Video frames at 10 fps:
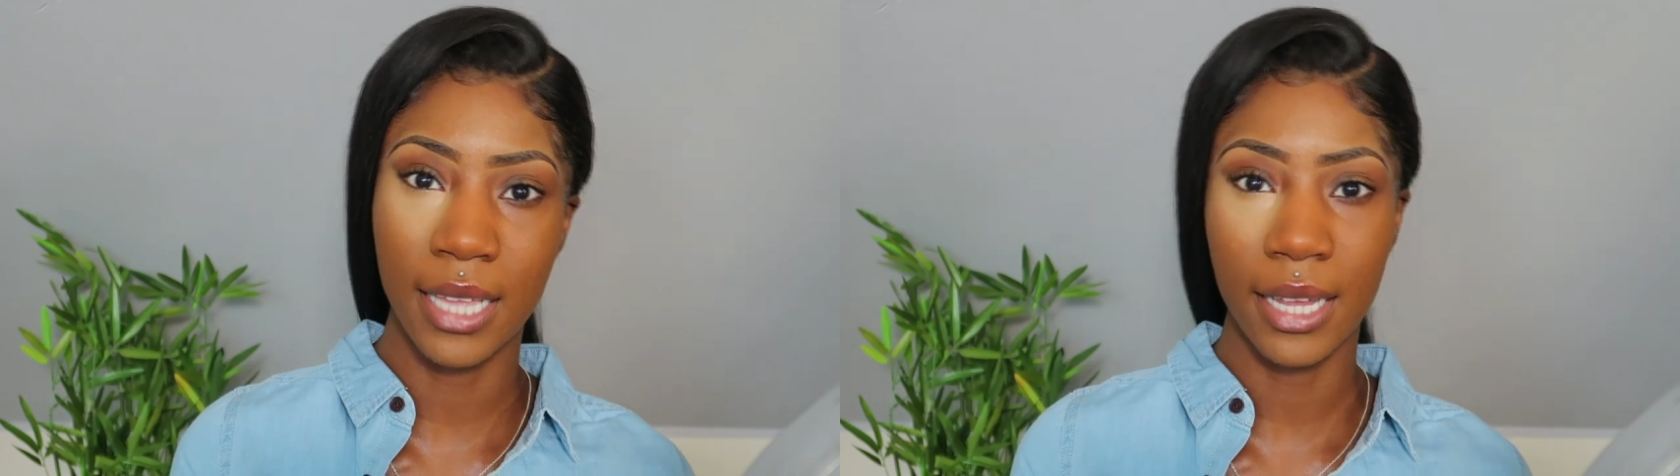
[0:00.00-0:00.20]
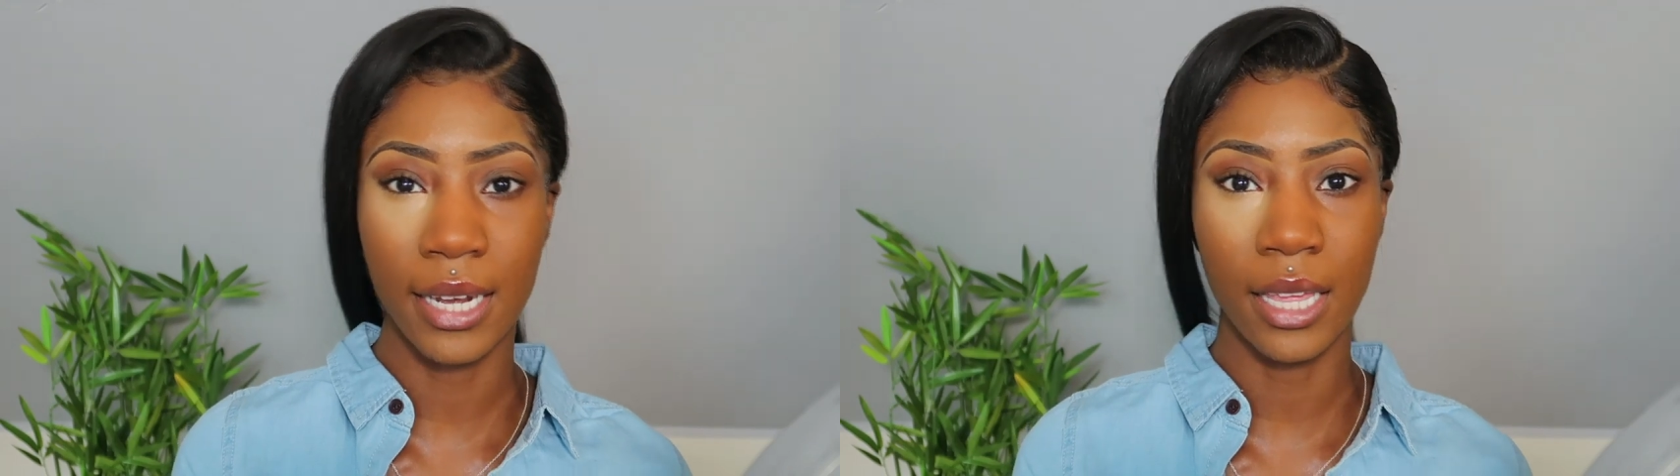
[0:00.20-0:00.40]

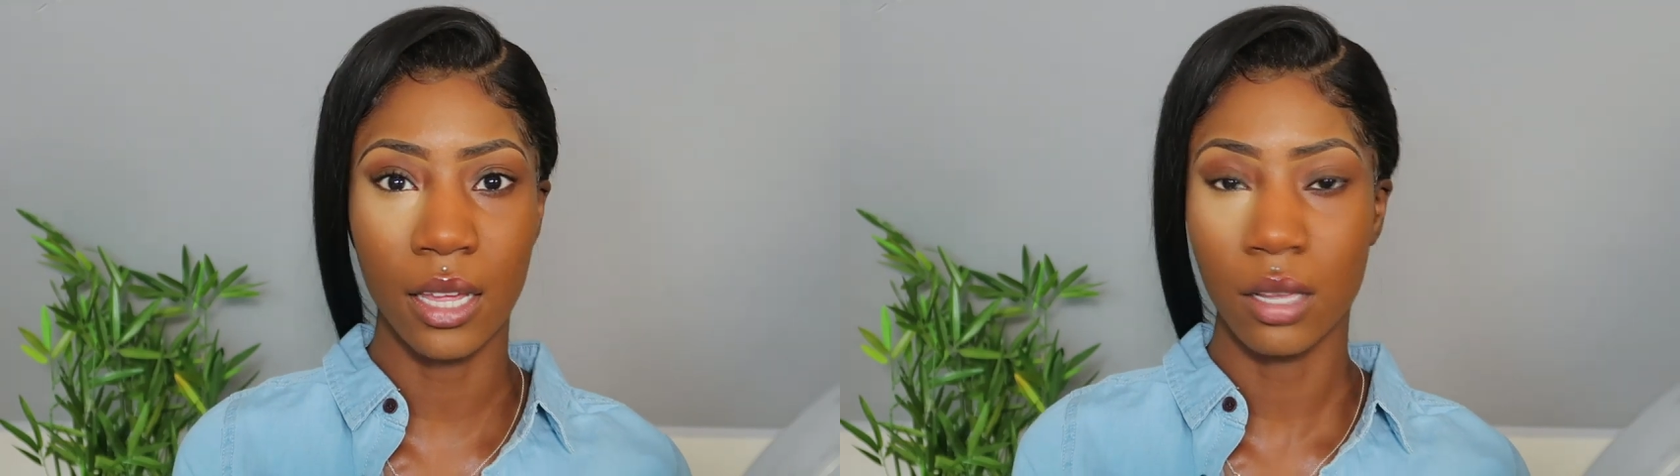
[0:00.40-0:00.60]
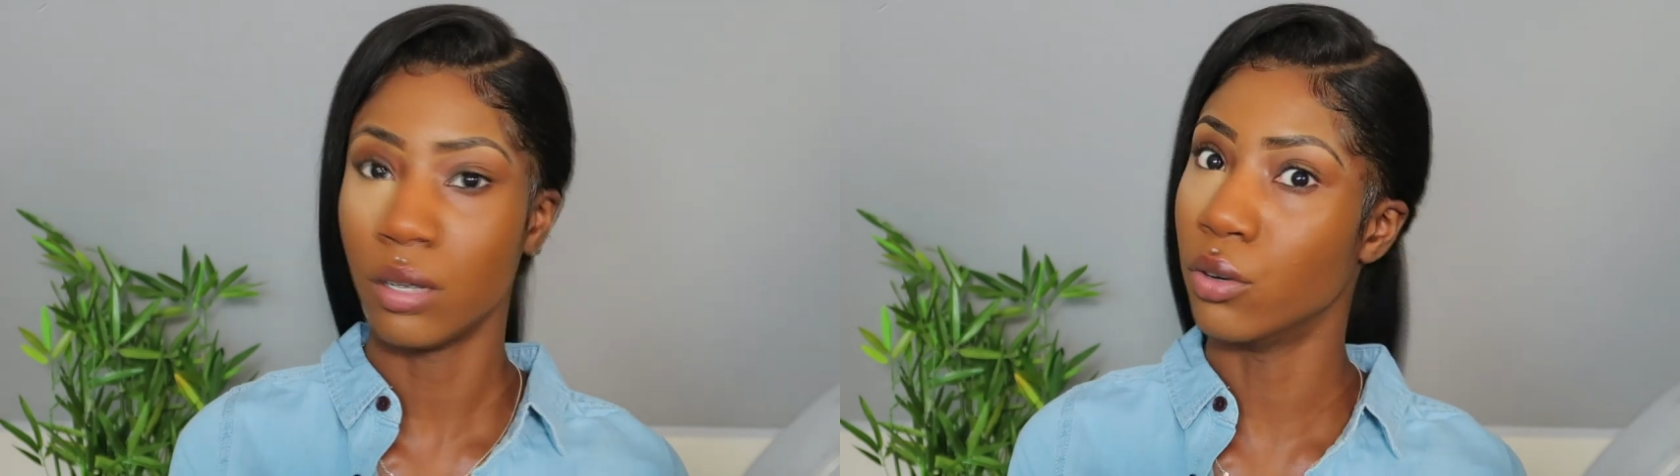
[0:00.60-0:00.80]

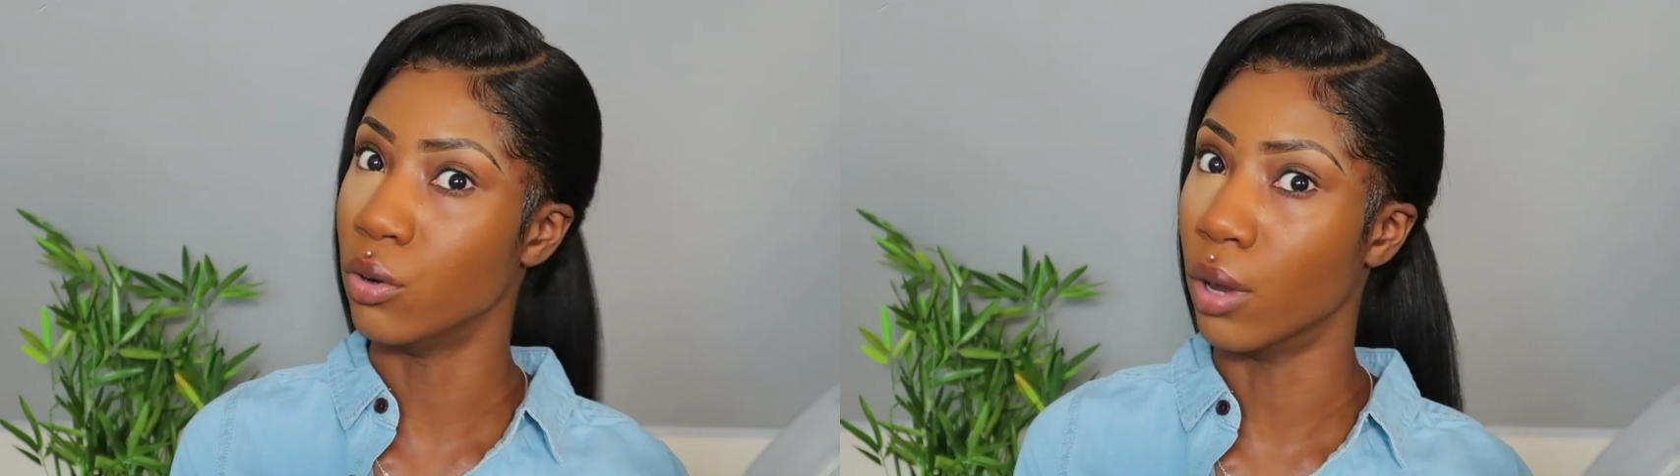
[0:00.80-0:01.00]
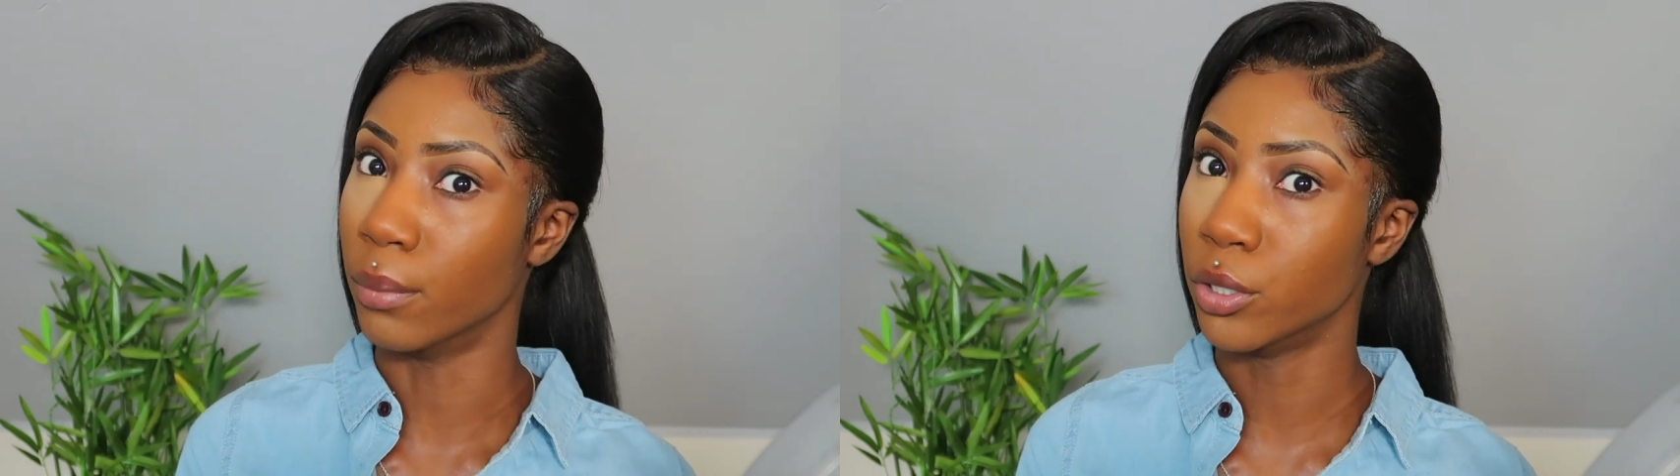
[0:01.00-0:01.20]
technique
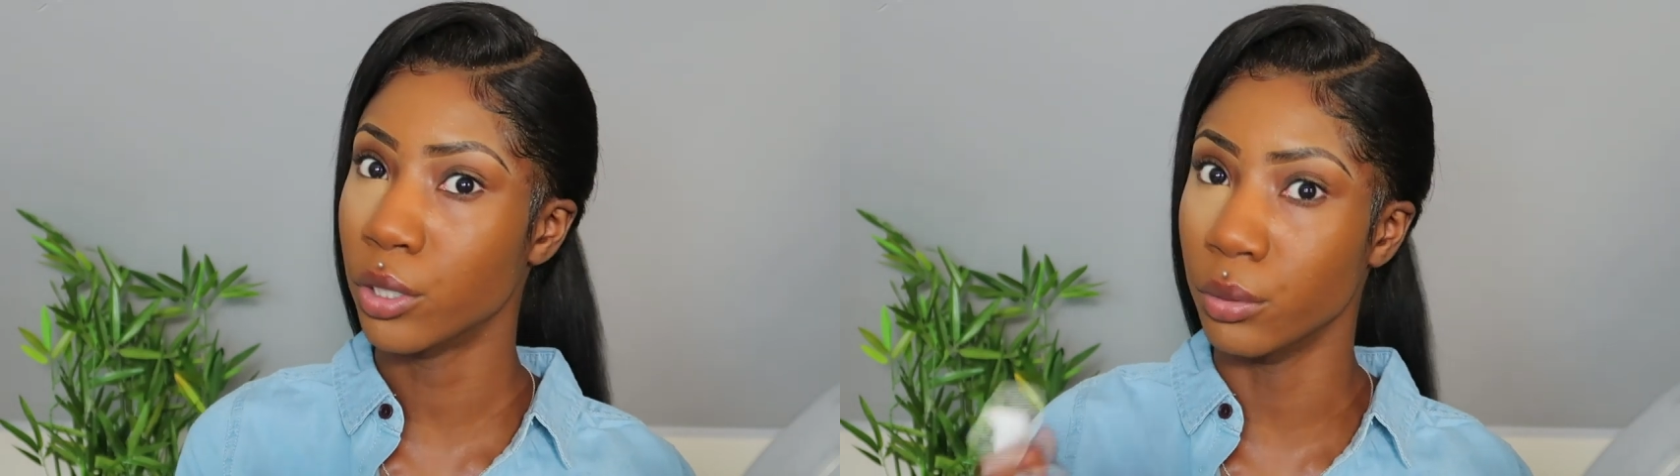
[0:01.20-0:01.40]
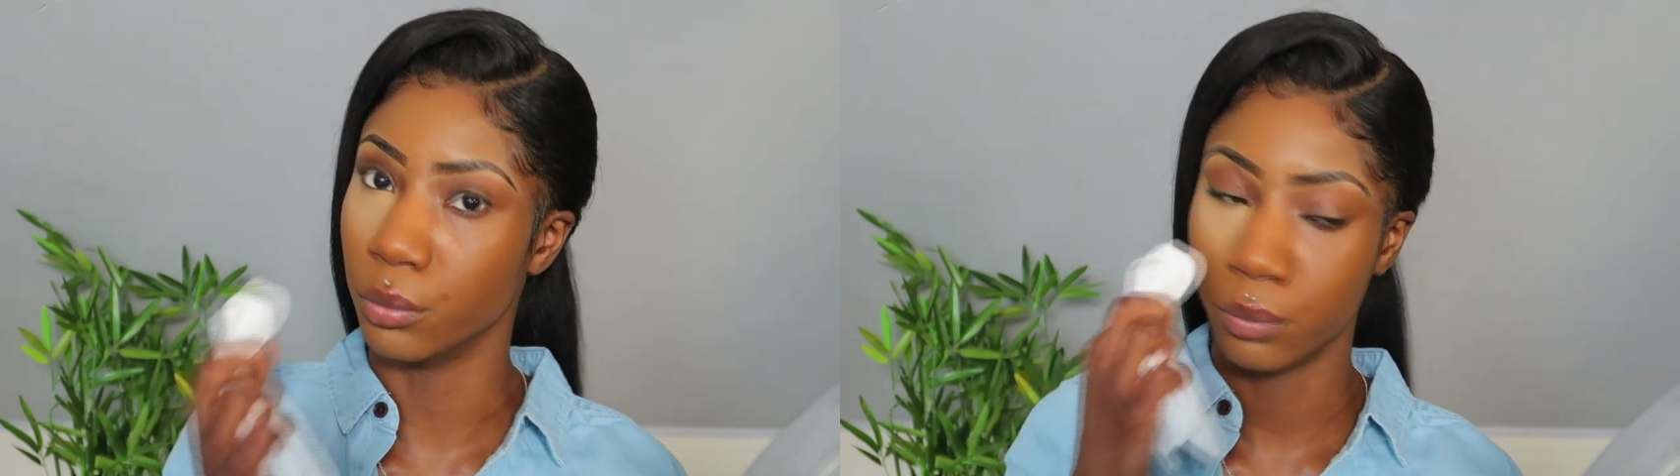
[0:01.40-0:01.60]
number
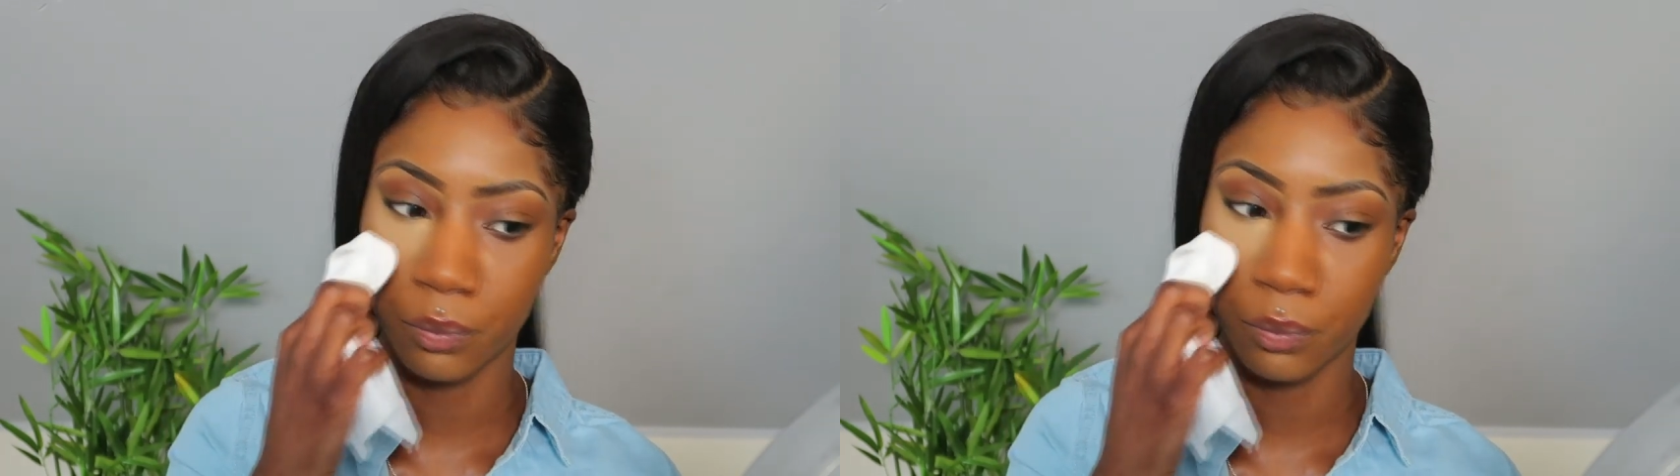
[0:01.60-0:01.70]
two.